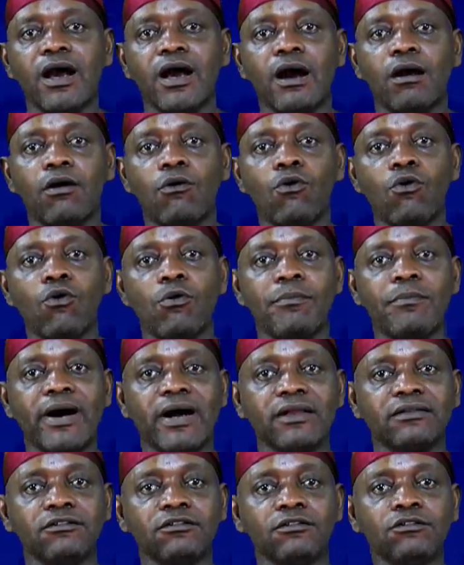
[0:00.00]

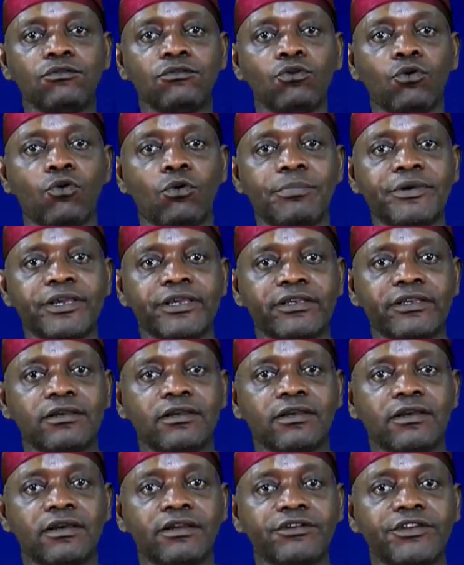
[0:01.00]
Akoma Nubi
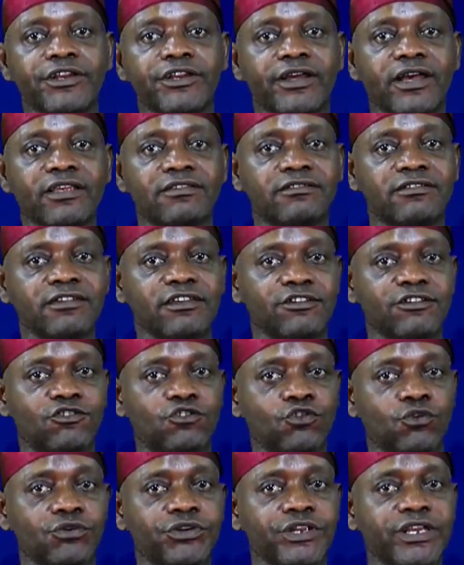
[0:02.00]
dynasty
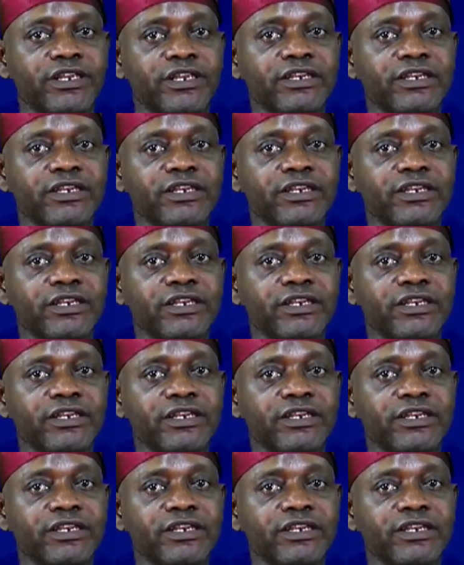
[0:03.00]
to the